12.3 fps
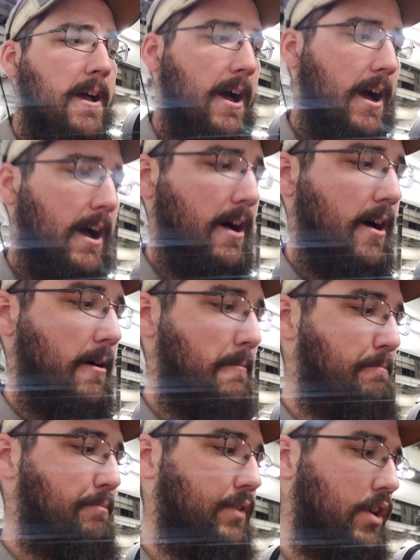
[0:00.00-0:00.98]
Uh,
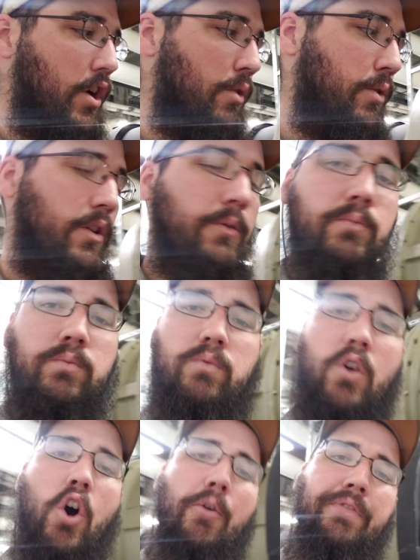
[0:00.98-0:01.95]
so we're
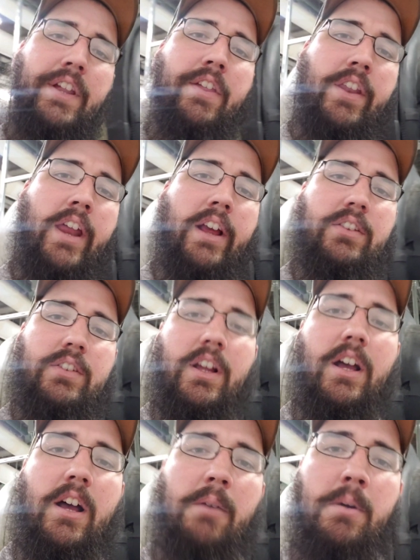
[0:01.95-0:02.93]
hopefully in the next
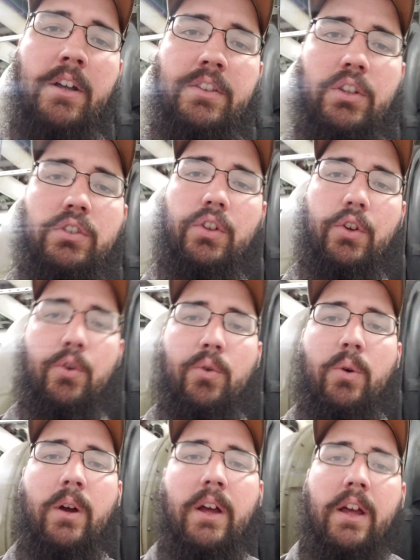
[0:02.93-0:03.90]
uh, month or
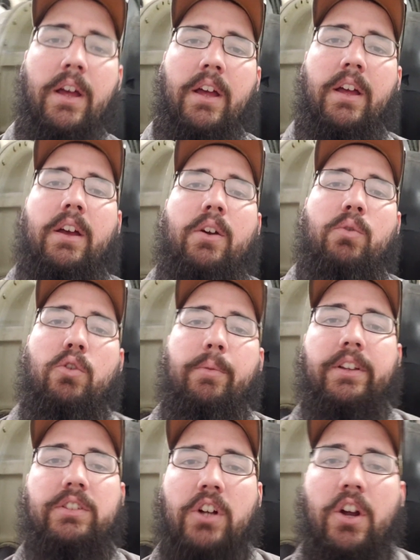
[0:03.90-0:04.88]
two, we'll
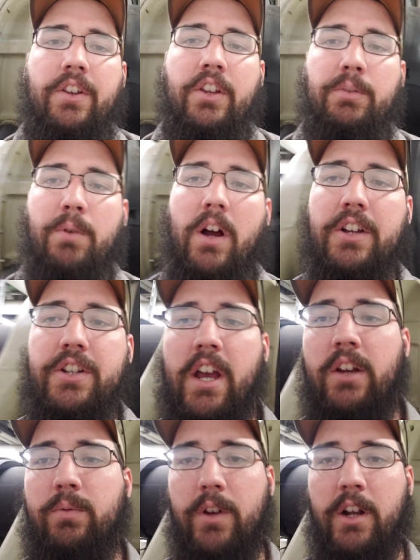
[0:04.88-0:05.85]
be starting this
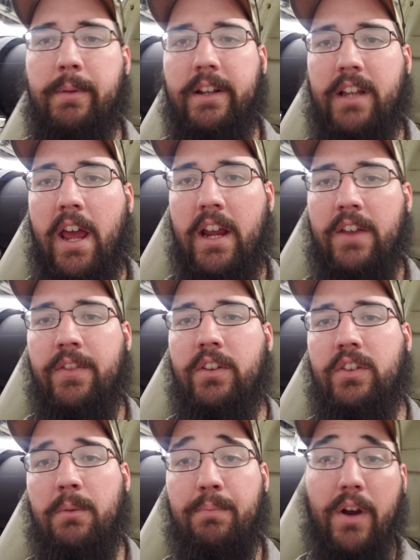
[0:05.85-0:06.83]
project. We're going to be taking
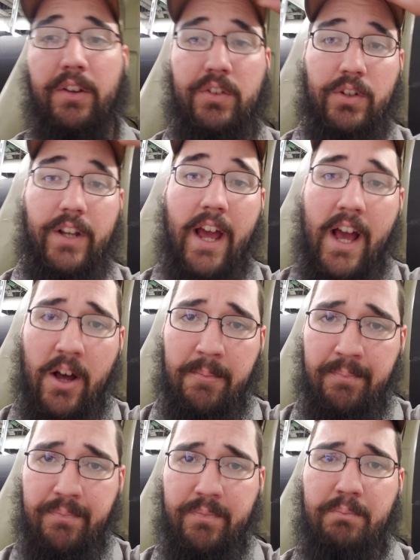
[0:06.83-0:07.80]
this compressor
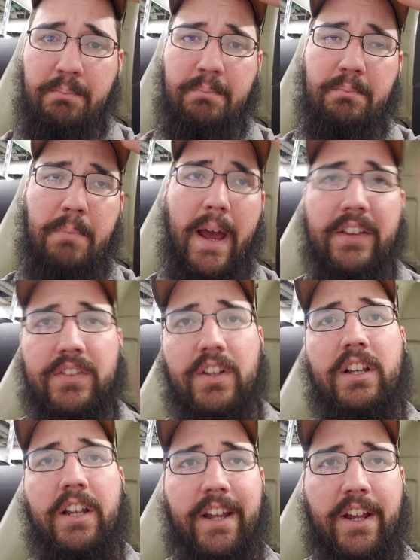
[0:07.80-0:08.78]
down,
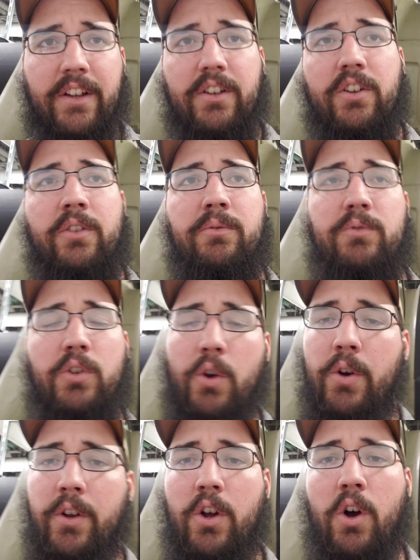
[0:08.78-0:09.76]
basically
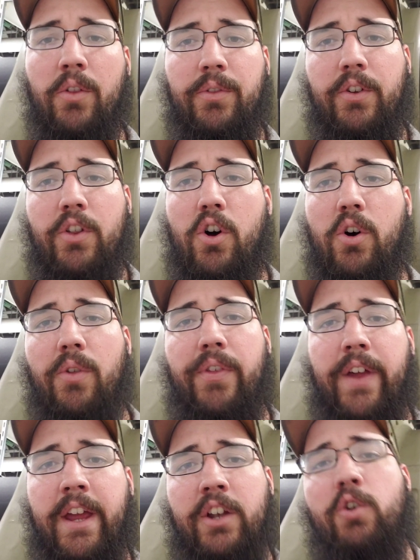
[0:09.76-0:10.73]
doing, going through the whole
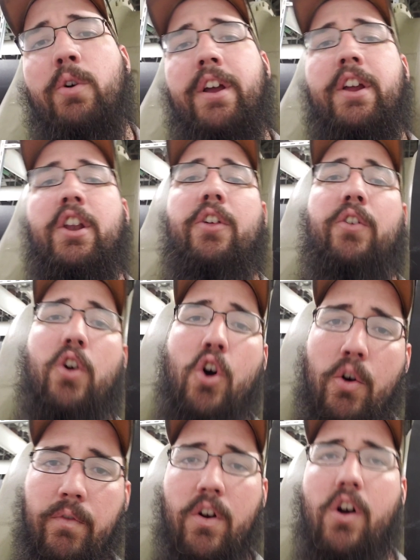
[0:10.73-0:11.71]
thing, doing another
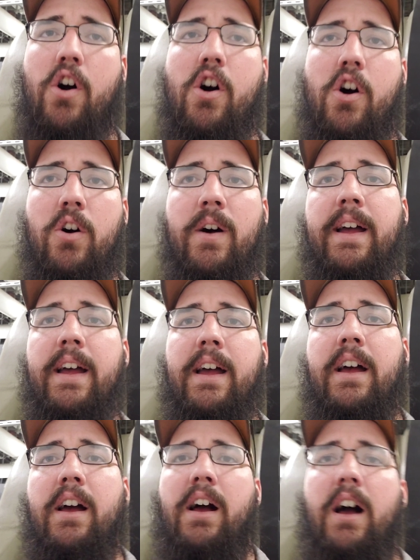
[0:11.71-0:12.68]
overhaul,
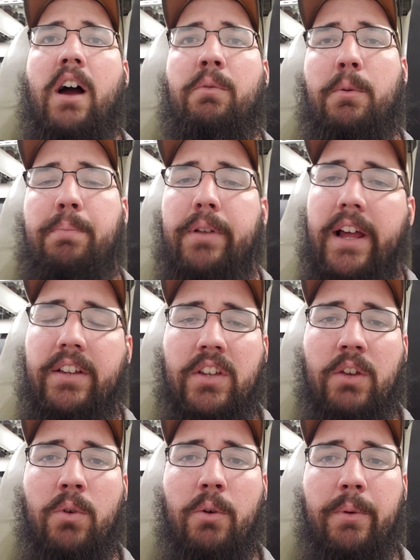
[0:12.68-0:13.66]
uh,
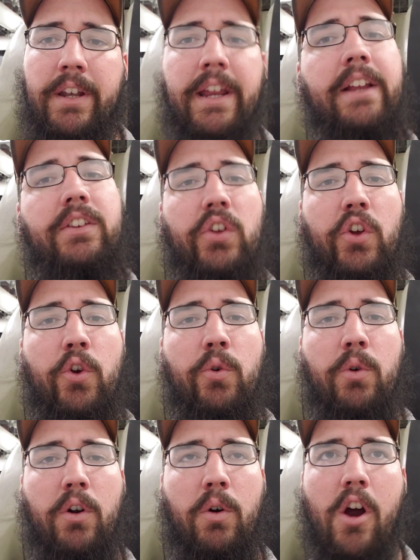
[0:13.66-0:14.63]
replacing what we need
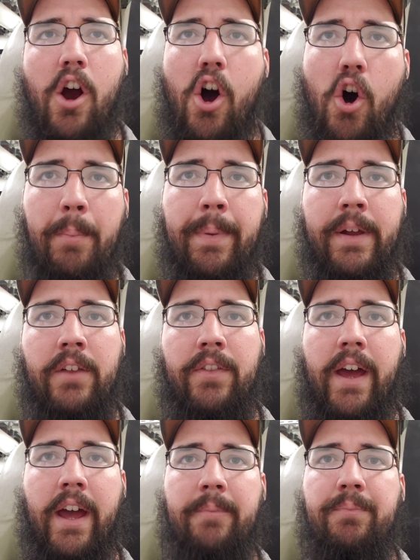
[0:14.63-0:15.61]
to. We're, we're, hoping
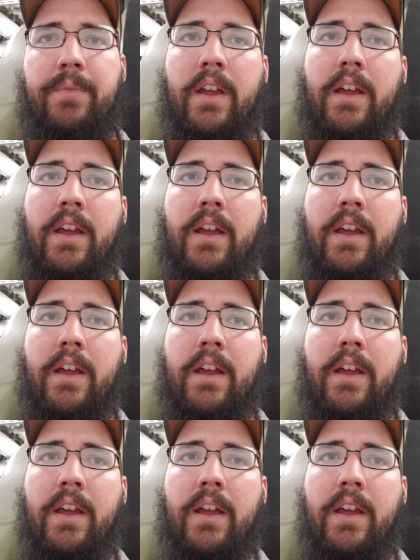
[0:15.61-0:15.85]
that